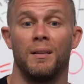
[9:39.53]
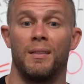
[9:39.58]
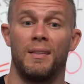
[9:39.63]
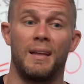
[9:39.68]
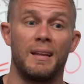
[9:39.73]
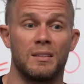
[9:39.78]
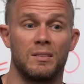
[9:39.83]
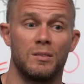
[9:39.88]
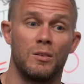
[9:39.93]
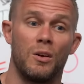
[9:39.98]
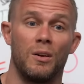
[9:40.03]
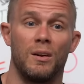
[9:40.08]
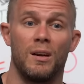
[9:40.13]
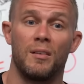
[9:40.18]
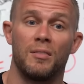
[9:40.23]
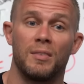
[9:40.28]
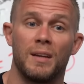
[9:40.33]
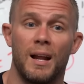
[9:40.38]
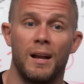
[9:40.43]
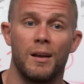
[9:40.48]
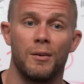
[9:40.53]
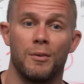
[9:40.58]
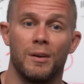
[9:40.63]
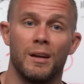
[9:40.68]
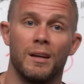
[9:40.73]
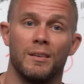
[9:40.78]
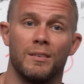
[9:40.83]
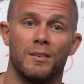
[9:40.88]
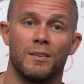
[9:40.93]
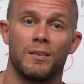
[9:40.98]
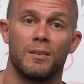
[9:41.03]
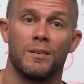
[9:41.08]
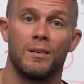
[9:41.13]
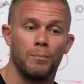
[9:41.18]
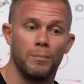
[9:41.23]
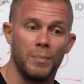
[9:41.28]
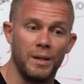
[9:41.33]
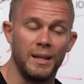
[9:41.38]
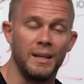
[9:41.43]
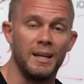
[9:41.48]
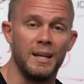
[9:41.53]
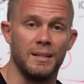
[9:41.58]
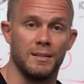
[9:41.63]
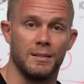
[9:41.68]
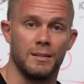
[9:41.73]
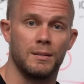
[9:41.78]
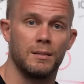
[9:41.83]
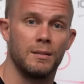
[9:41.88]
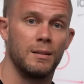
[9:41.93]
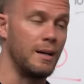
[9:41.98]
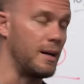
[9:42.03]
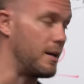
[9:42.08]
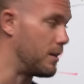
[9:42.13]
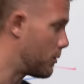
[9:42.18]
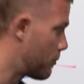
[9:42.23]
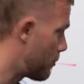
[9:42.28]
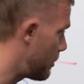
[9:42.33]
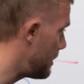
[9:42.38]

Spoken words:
that's not enough calories. But it is. And the